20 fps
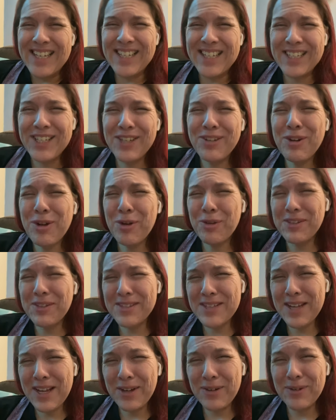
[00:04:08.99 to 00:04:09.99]
You know this
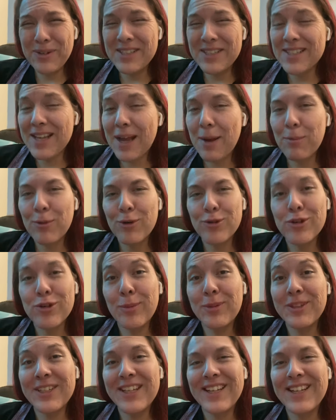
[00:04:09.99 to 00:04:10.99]
coyote's got more
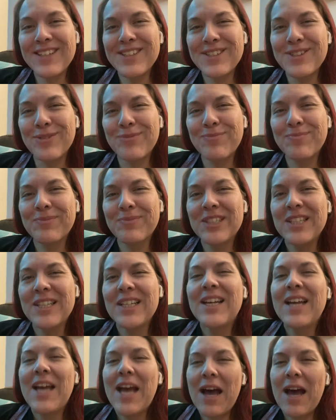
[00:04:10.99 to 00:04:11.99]
trouble to get into.
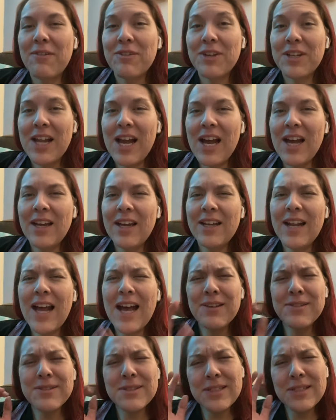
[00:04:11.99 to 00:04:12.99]
Have a good night.
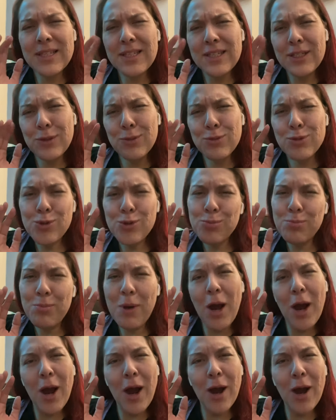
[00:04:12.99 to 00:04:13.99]
I'll see you
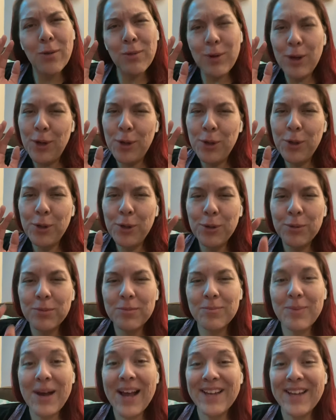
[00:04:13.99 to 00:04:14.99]
tomorrow.
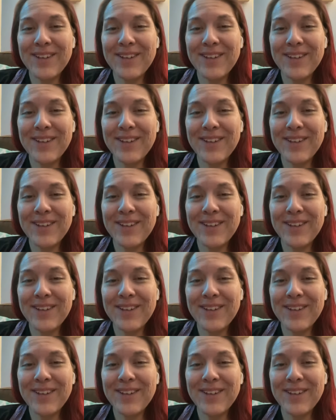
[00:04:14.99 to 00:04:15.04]
Bye.